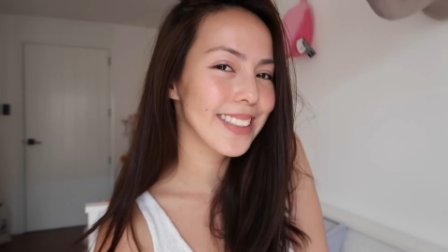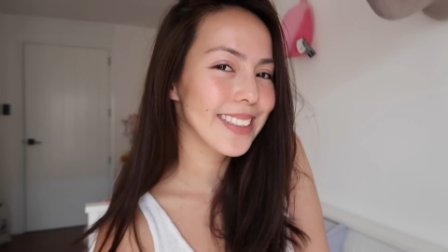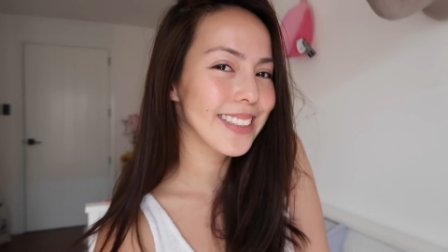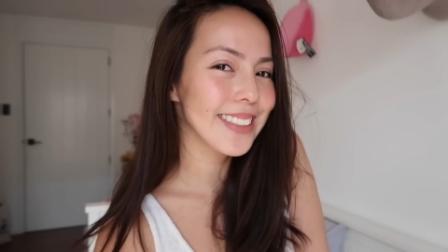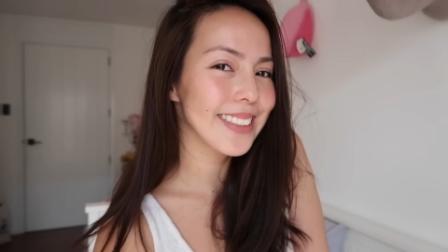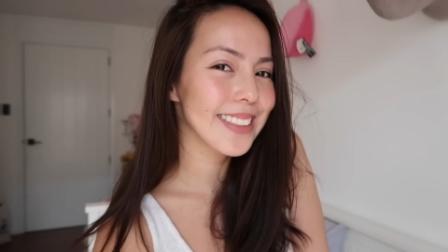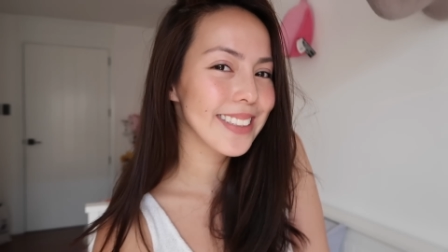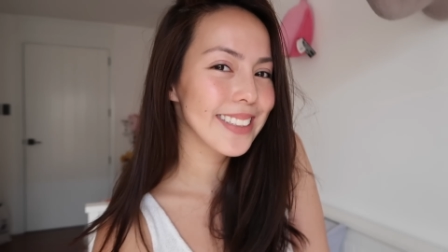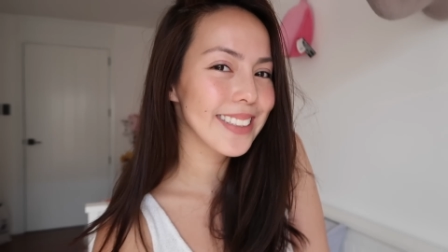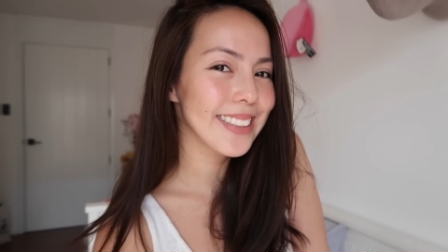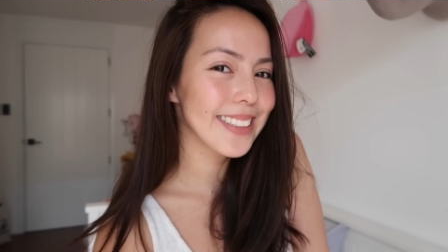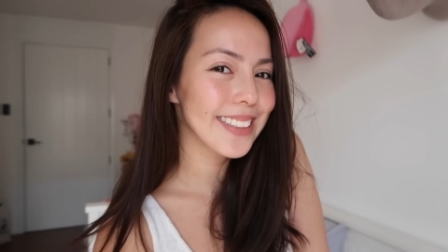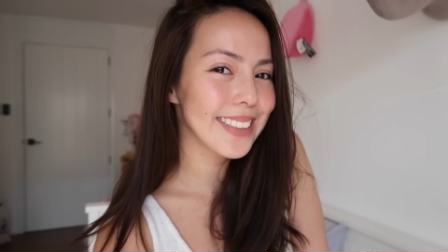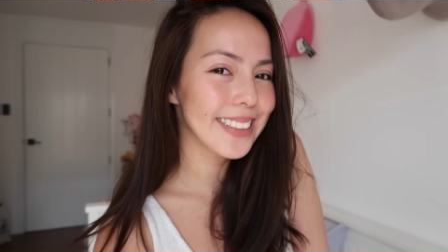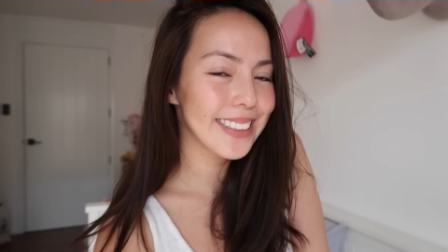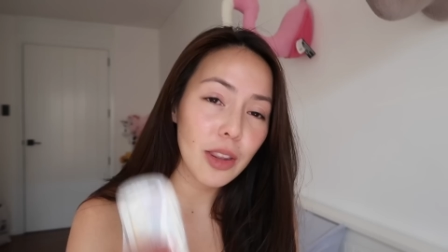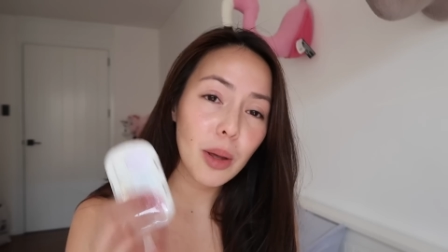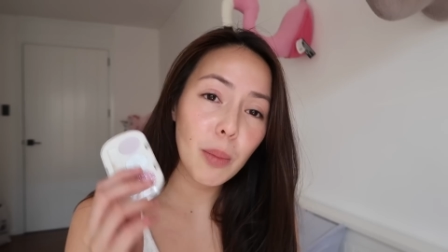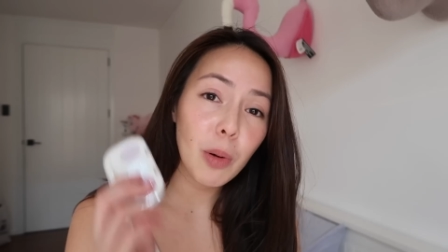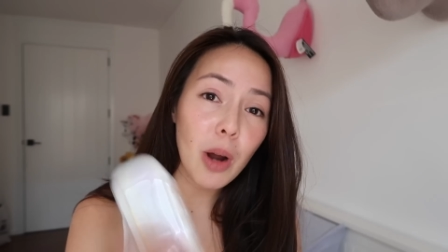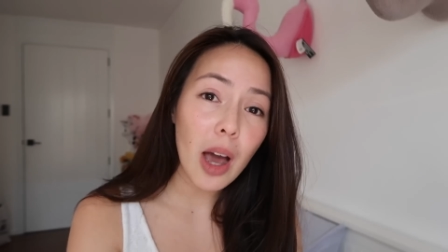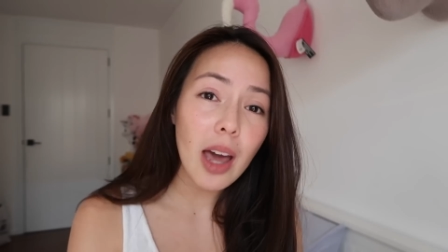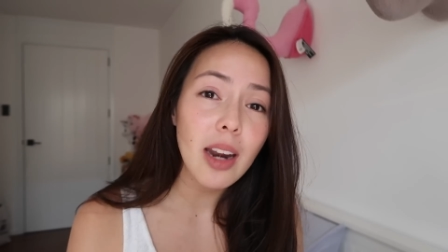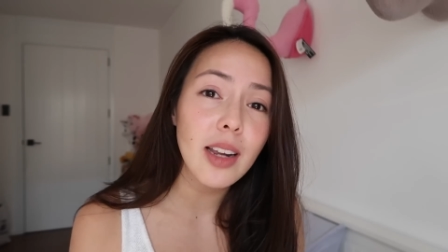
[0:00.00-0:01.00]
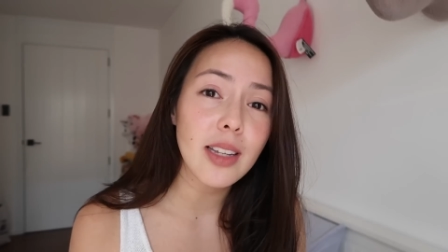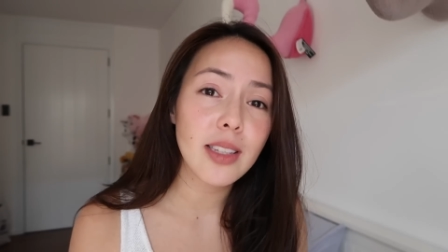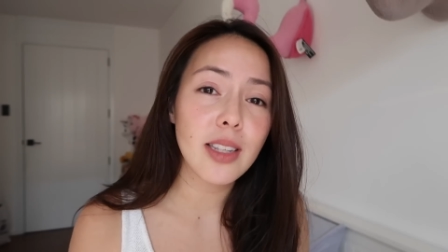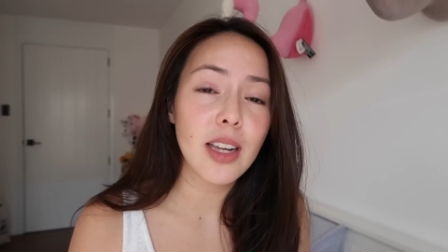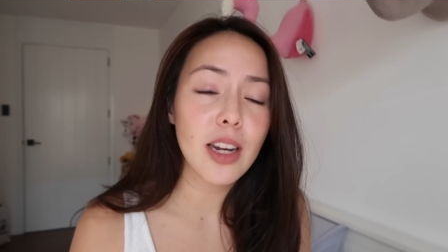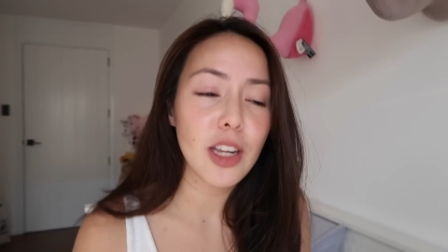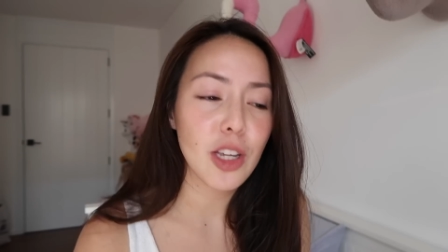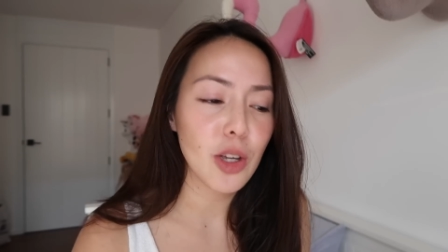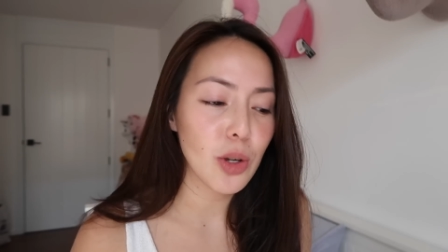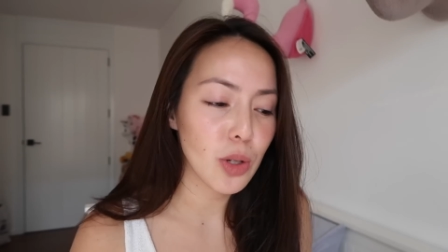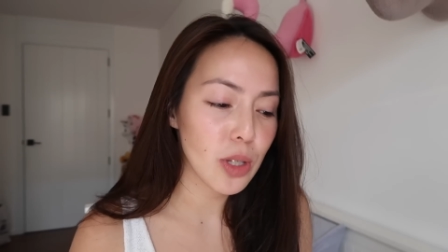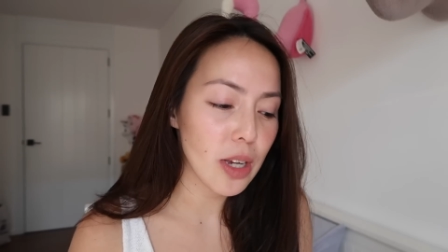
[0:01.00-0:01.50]
and uh, the products
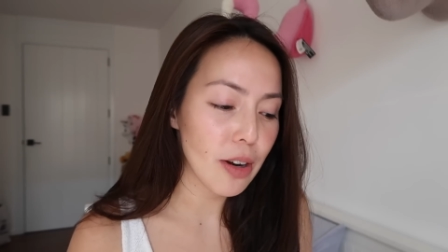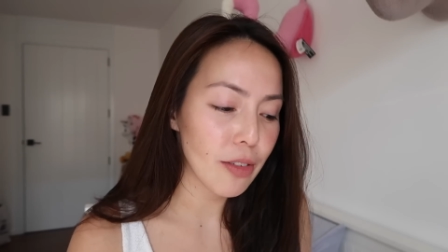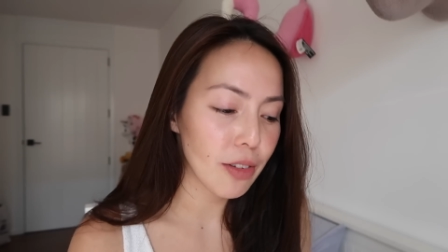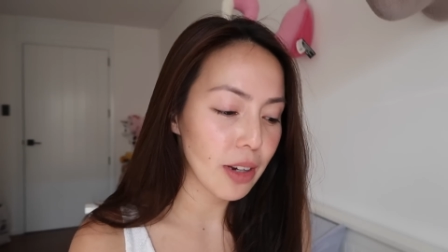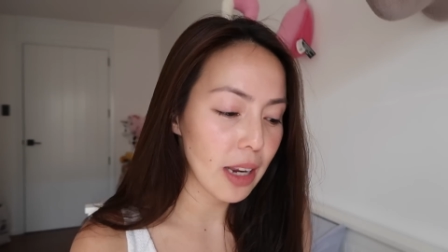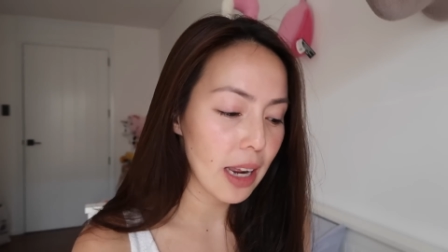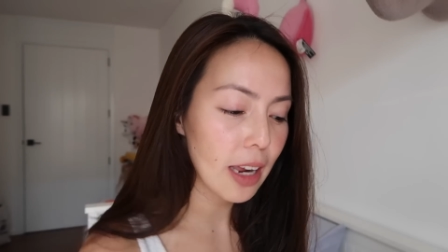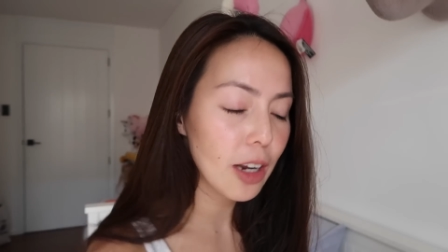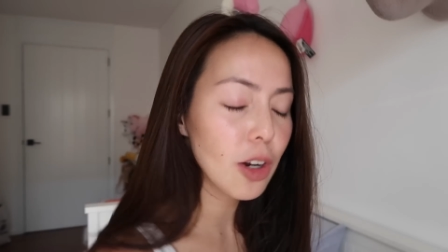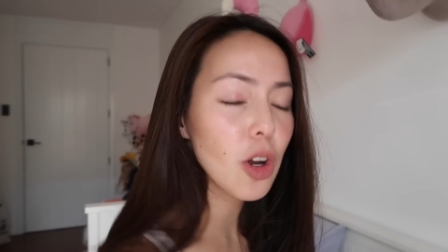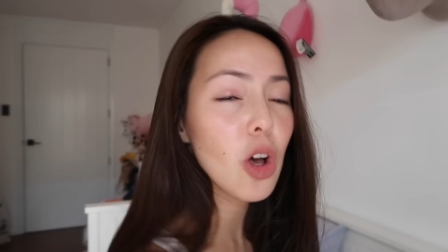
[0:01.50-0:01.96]
that I use every day.